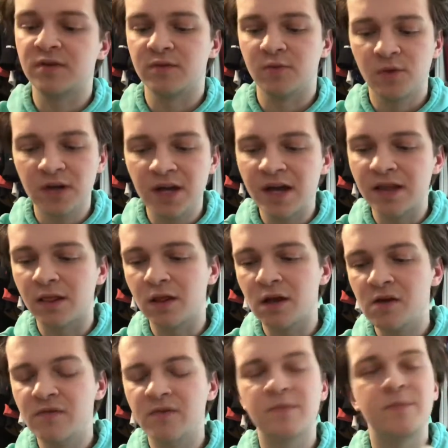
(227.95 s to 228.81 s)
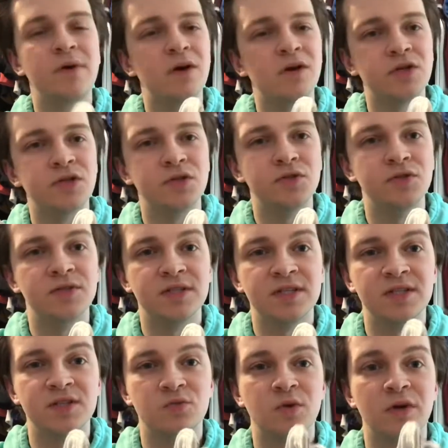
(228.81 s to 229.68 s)
what I love in a pair of shoes
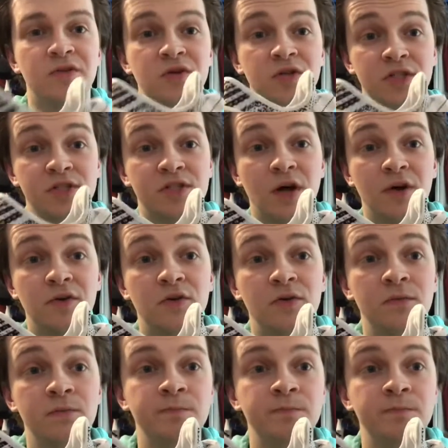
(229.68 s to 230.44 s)
is when they're subtle,